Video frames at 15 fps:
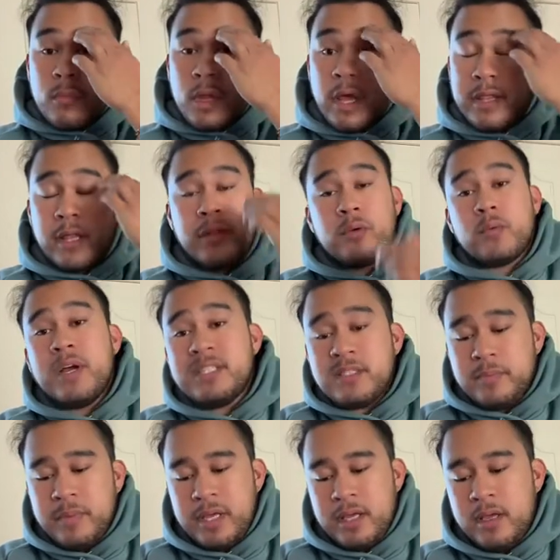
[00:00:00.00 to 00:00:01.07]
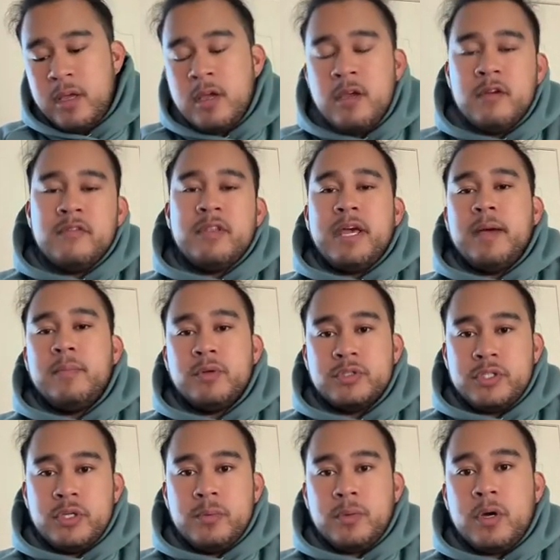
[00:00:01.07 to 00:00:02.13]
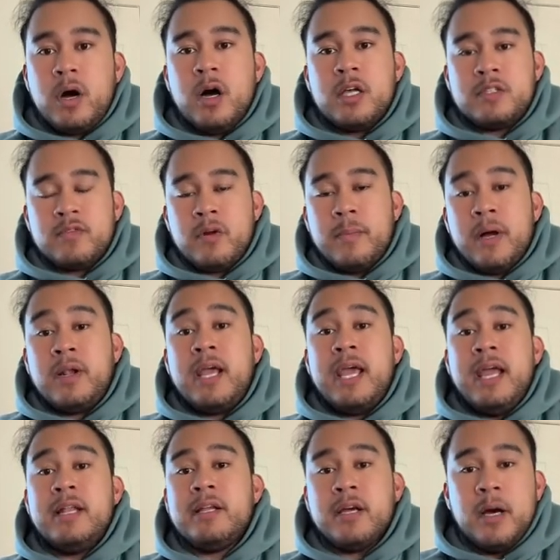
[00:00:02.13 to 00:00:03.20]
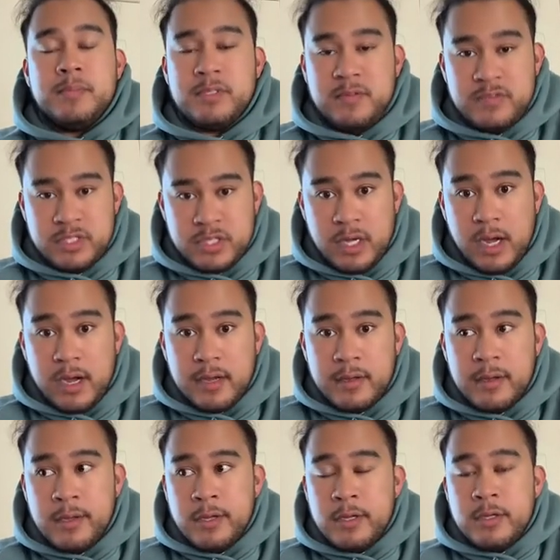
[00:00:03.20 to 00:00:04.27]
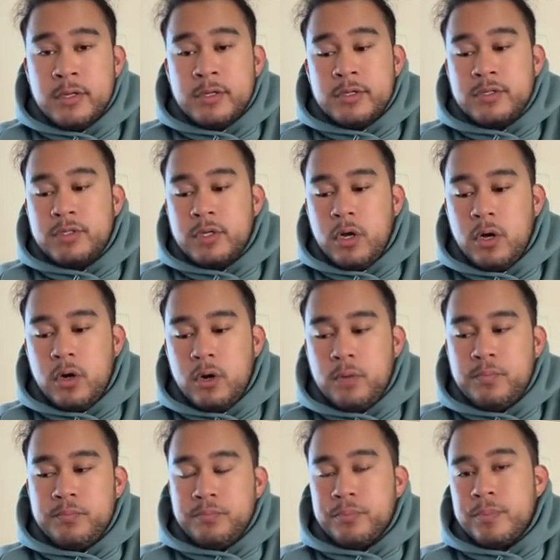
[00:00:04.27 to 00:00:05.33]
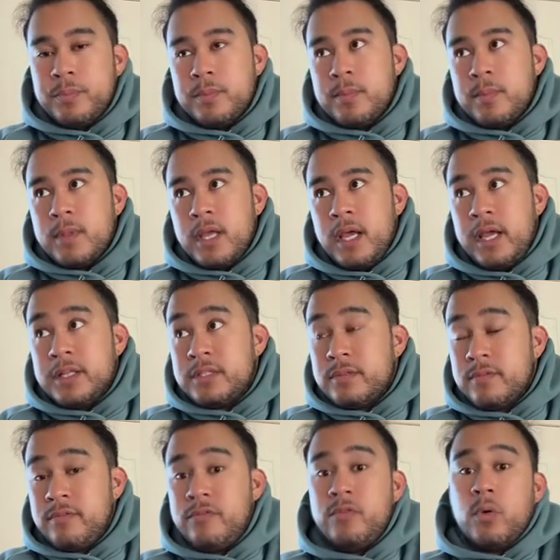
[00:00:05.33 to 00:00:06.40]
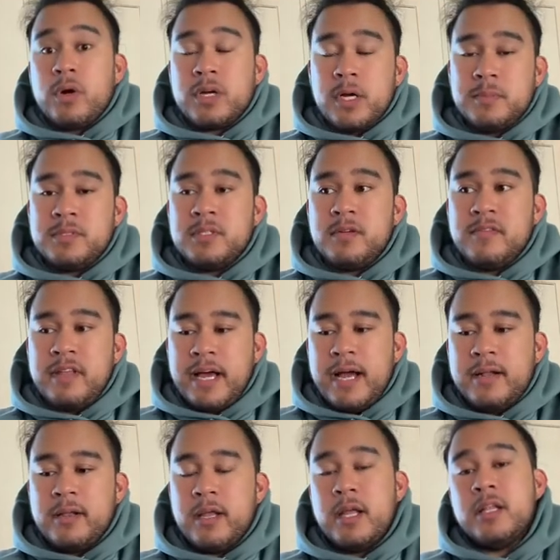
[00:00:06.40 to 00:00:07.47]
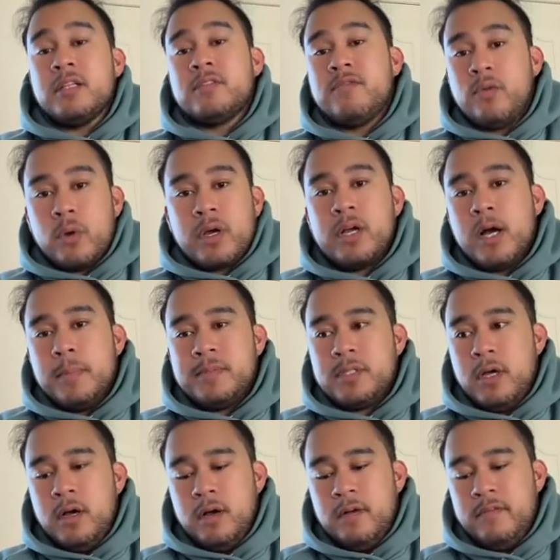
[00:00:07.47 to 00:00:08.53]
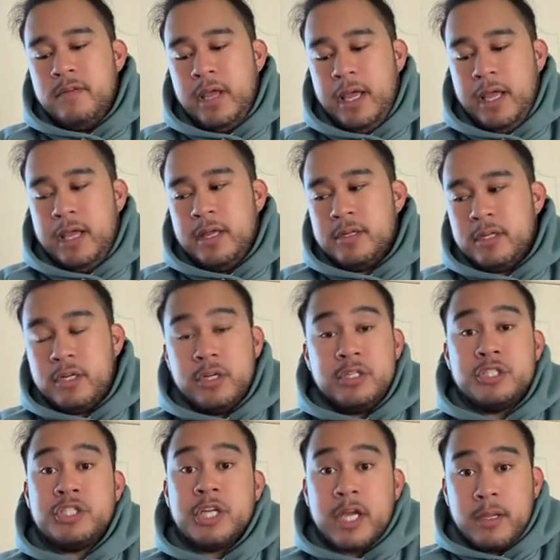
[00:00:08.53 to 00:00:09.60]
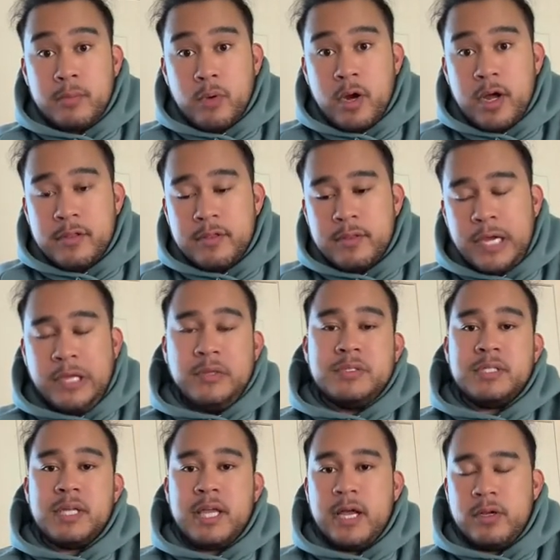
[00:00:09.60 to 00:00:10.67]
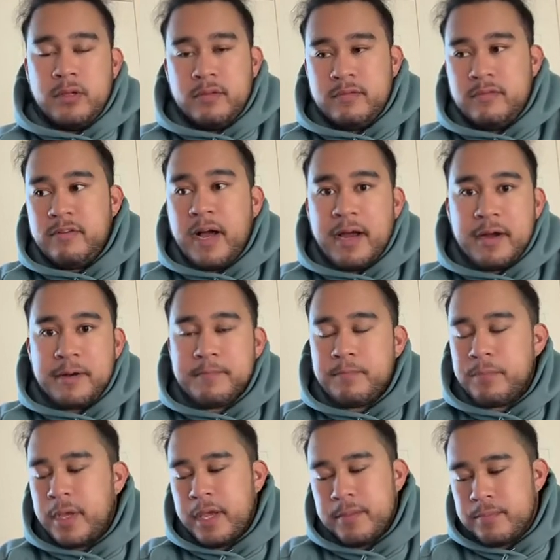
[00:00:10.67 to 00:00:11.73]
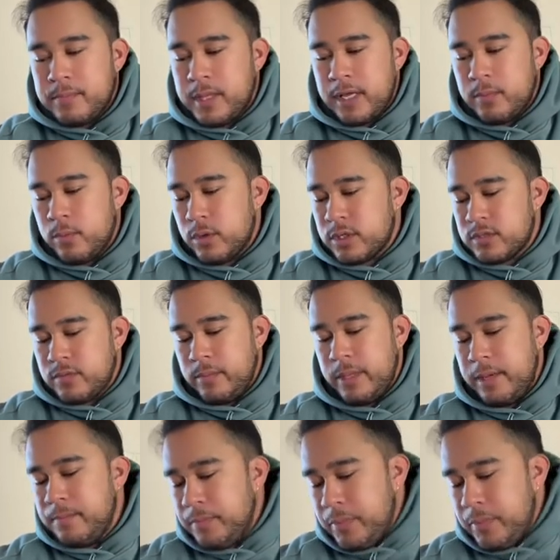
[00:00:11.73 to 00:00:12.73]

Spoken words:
And then the recipe for the ham bone soup calls for about 8 cups of stock. So it's 4 cups of that, and it's 4 cups of a good chicken broth. I use the kettle and fire, and that works for me.